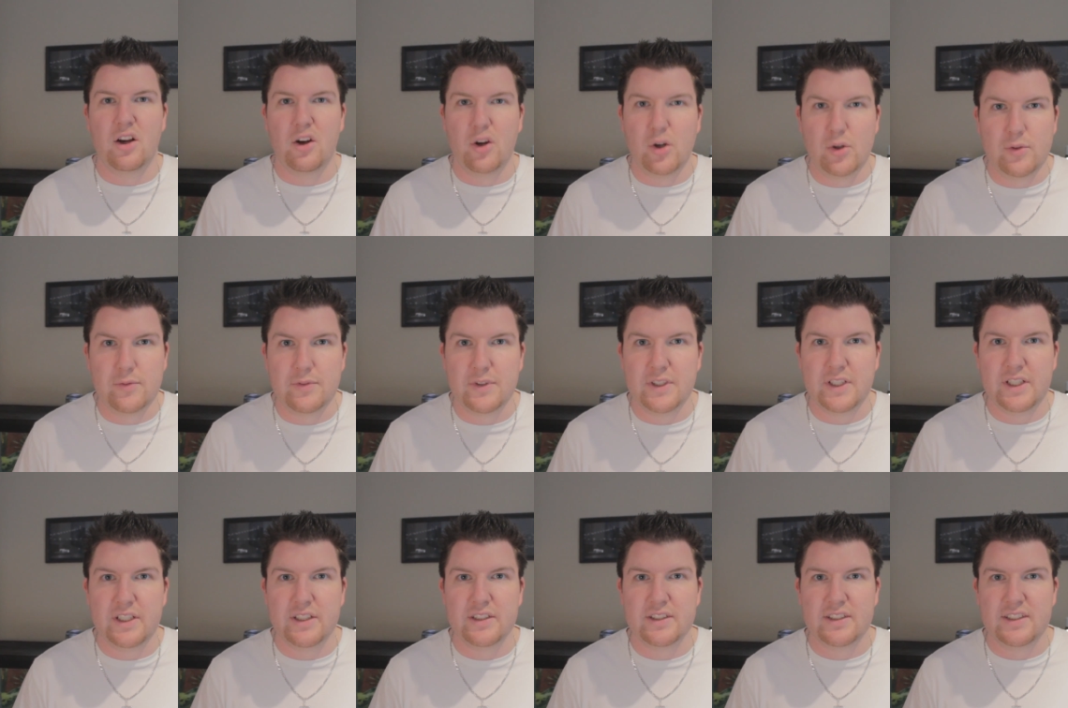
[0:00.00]

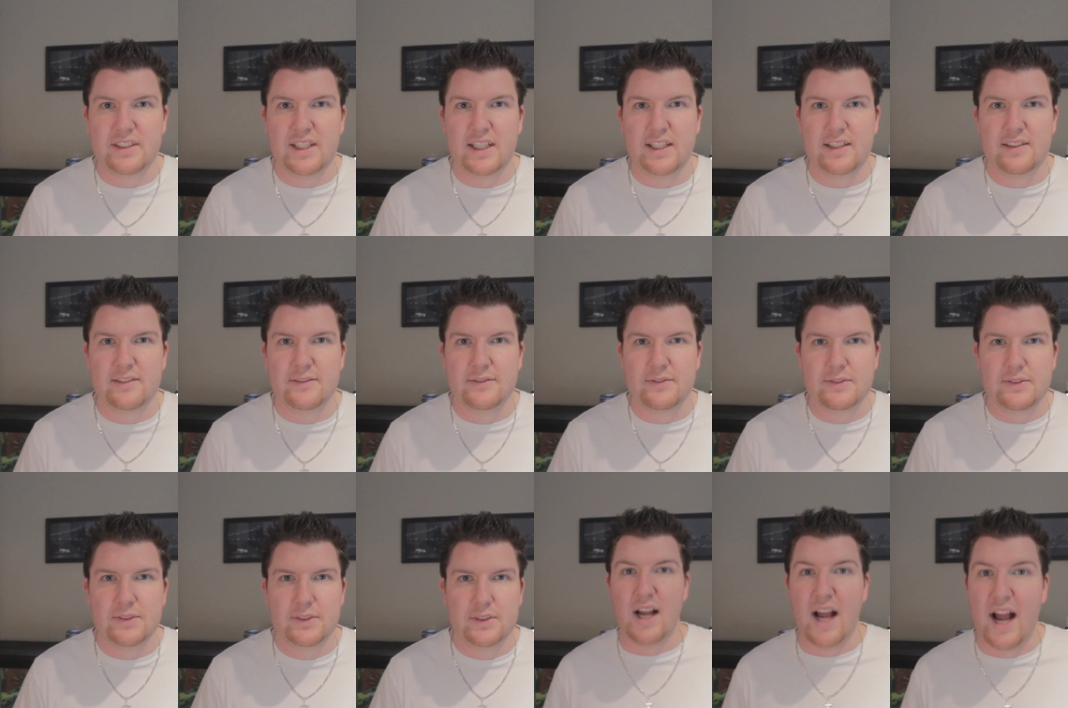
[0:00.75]
over yourself?
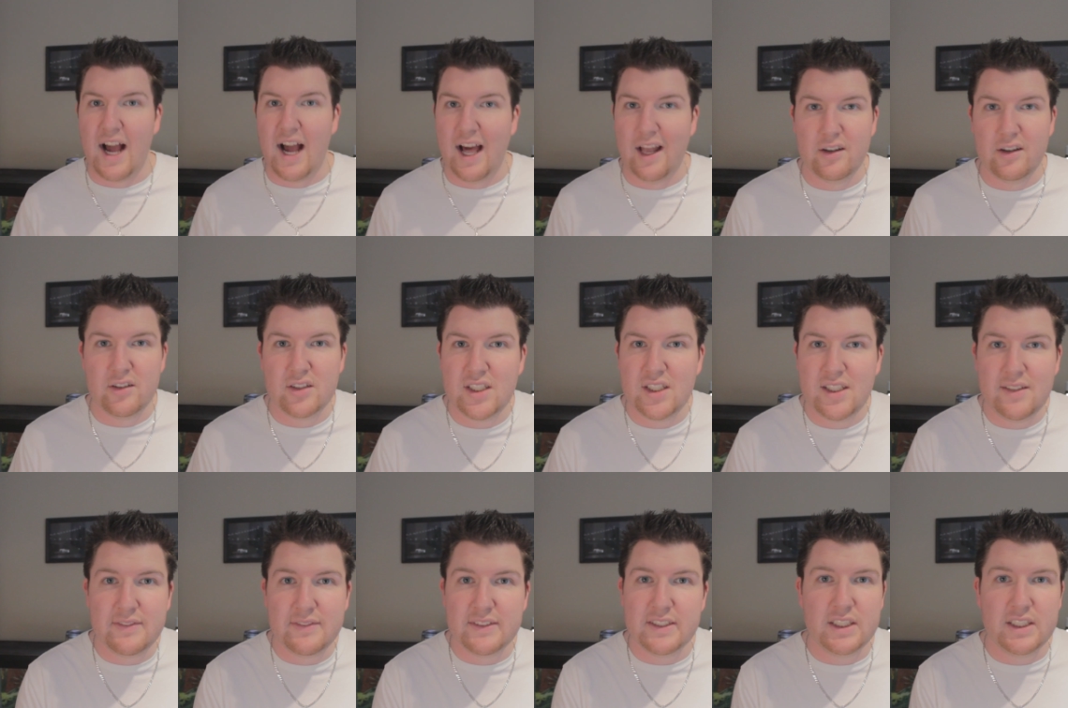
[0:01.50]
I don't
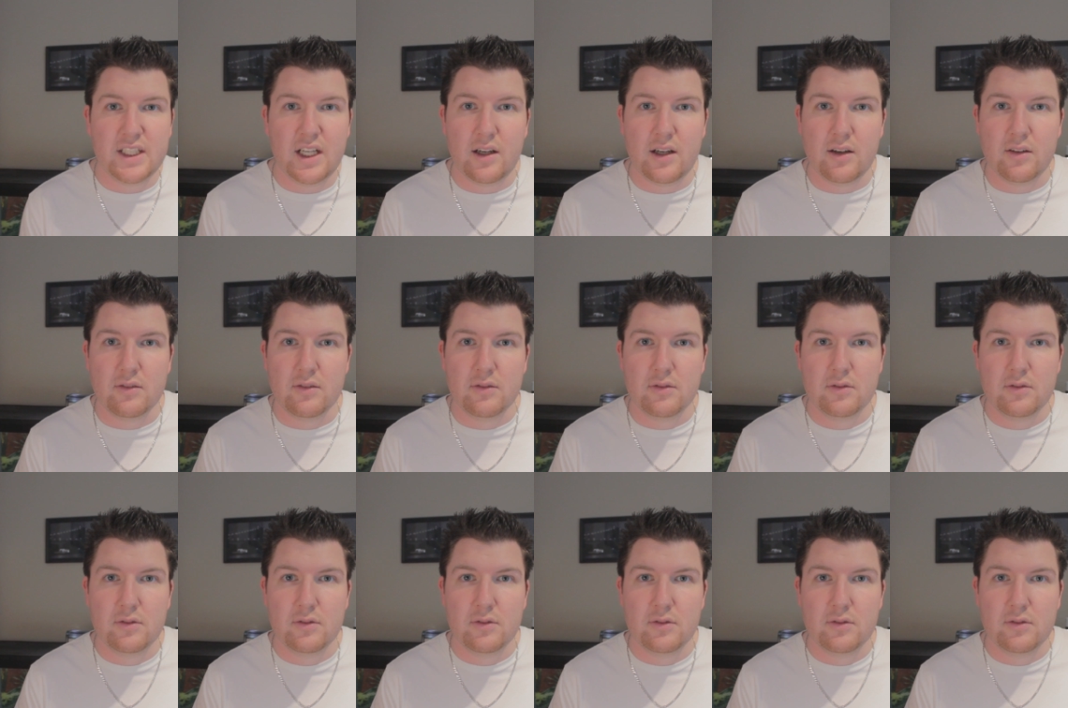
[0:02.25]
even know.